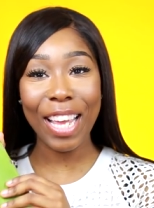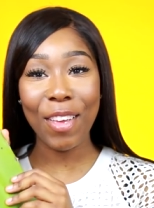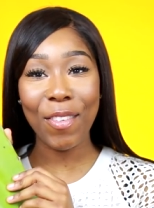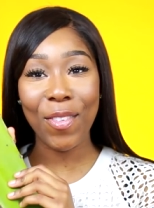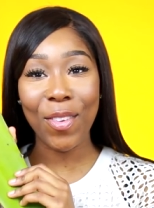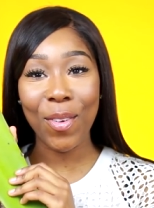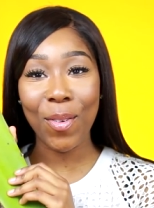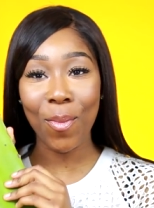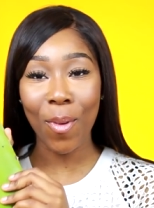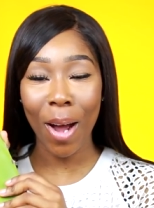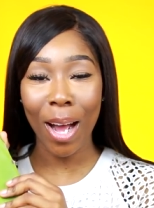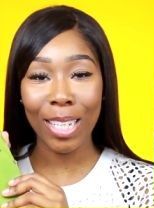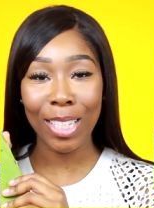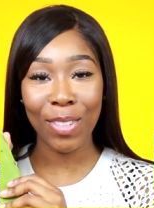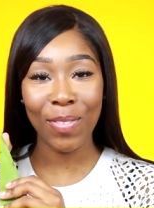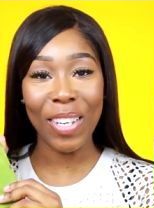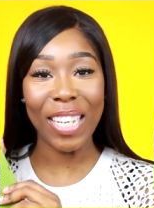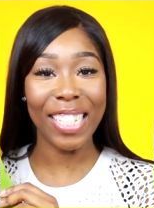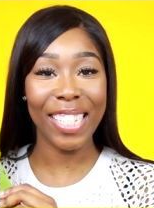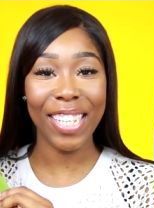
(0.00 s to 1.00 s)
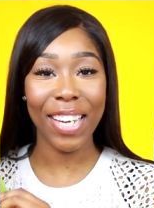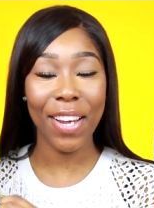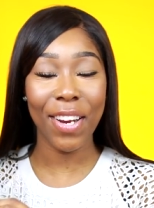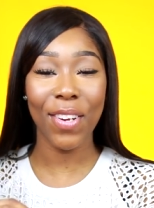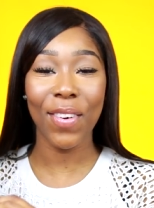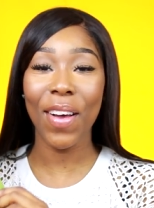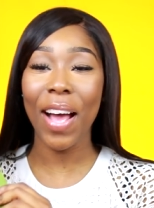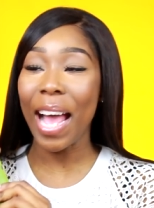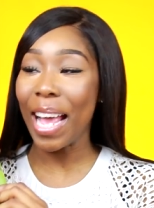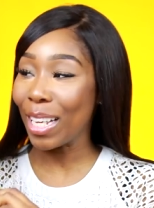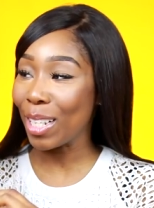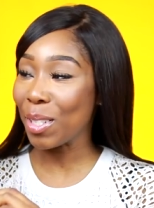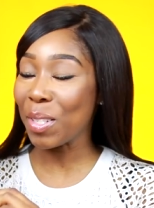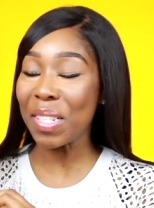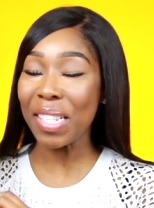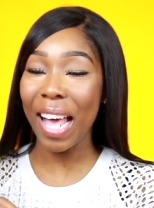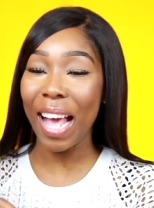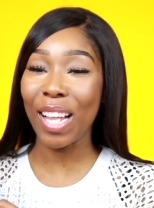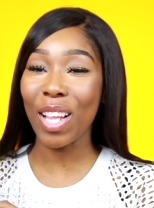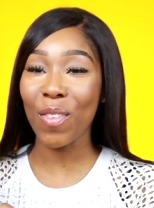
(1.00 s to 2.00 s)
If you watch my channel, I
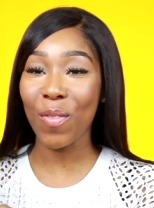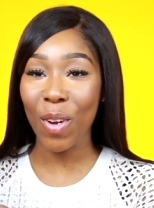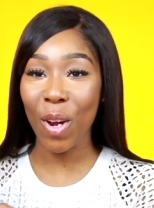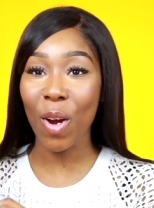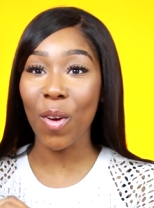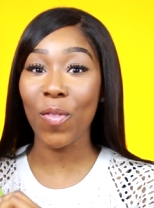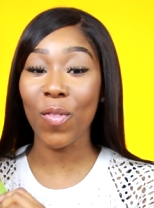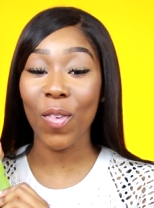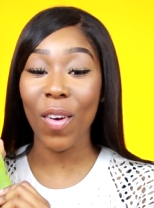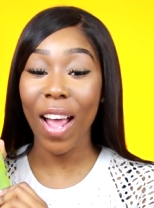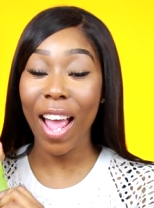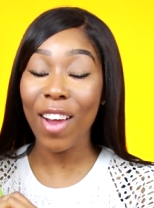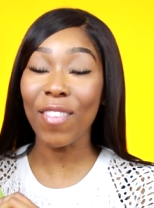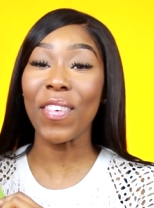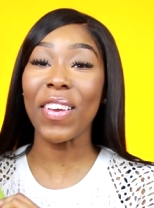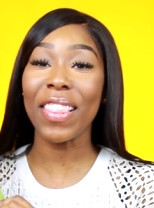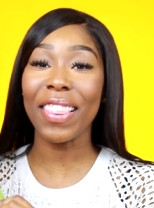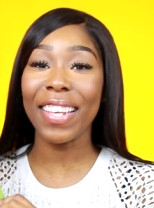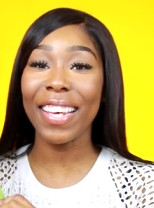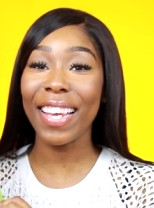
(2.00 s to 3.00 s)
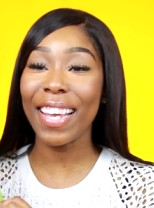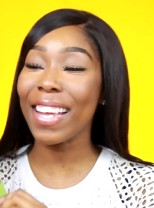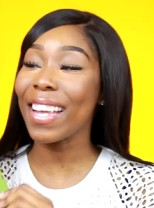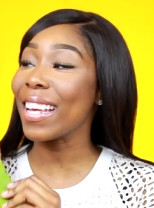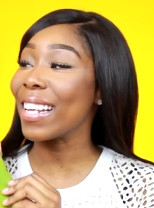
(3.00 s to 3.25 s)
use aloe vera for everything.